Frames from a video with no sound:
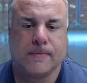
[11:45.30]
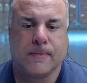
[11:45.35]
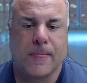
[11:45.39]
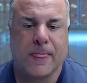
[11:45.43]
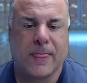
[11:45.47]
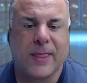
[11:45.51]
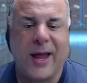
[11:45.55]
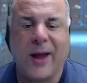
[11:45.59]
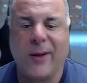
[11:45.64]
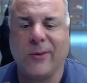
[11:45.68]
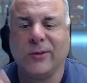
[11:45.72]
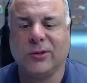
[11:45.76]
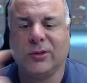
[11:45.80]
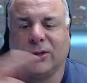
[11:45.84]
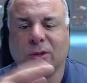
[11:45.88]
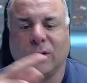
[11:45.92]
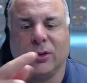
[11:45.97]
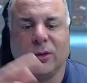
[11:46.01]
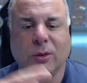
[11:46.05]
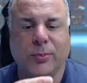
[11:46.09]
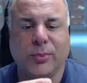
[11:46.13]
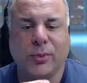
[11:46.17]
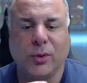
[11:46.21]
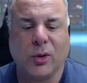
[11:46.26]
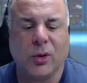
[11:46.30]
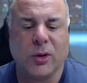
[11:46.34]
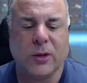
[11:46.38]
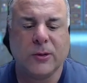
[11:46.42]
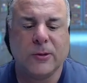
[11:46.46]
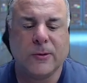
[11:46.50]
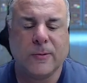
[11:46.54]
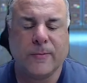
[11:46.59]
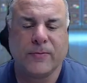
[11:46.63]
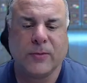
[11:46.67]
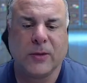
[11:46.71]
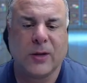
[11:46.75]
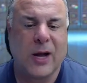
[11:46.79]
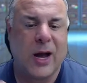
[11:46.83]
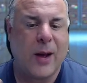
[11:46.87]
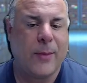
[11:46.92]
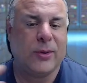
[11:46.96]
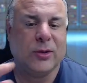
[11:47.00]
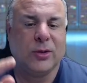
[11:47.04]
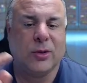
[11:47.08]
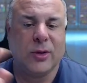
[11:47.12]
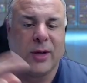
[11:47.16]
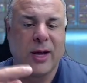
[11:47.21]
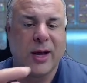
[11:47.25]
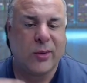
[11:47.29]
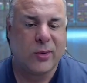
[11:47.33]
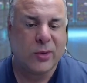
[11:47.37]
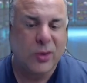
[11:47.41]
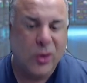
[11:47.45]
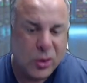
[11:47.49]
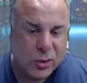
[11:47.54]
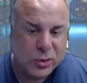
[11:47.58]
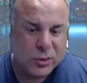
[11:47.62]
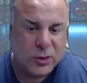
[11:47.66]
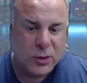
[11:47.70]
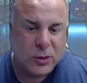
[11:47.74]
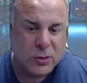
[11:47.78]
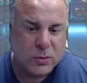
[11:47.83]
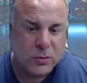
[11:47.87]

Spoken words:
That one's still deployed. I'm going to do that one also.